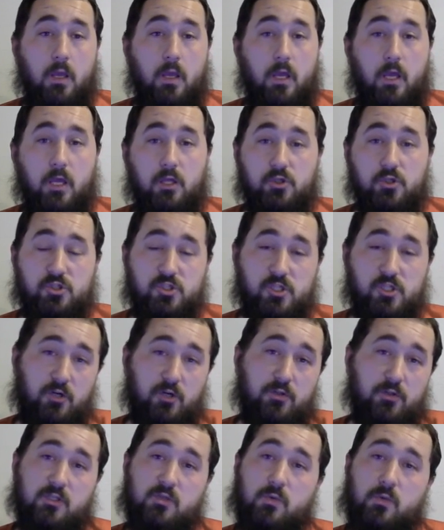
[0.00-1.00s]
and
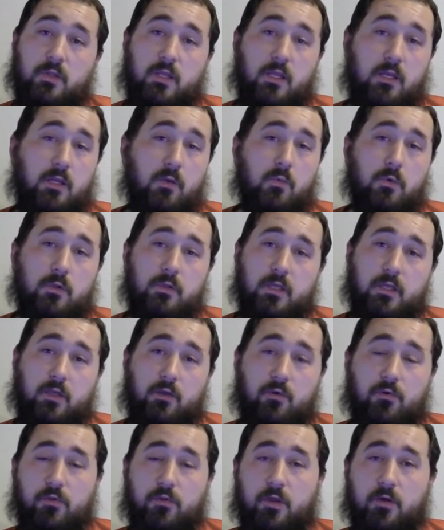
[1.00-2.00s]
share this with anyone that
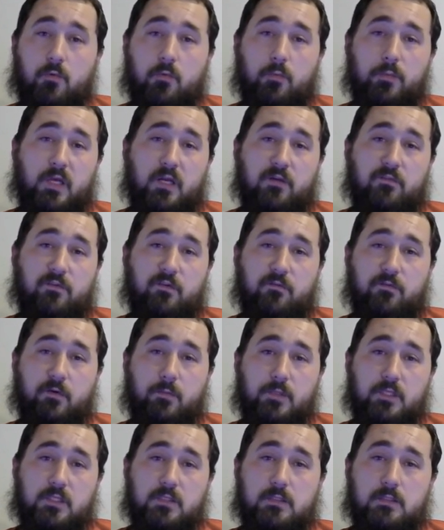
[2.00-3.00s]
you think will benefit
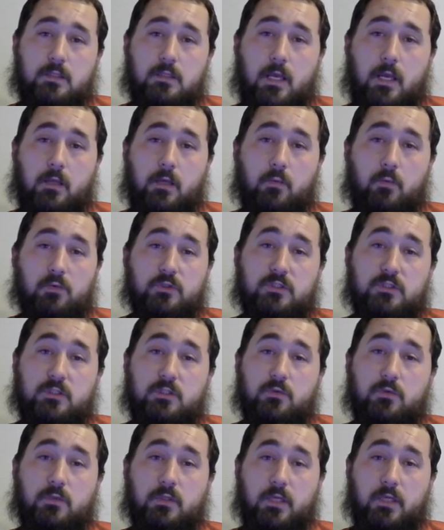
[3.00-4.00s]
from this. And we'll see
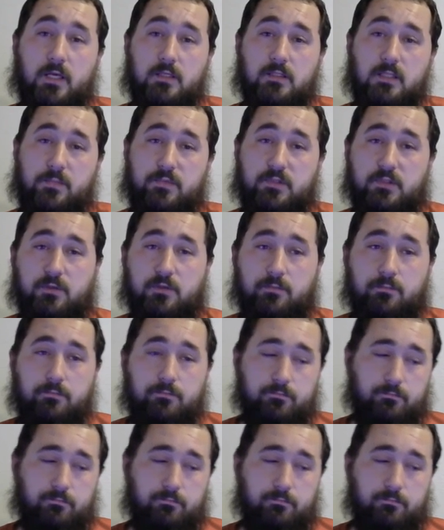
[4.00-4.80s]
you in the next episode.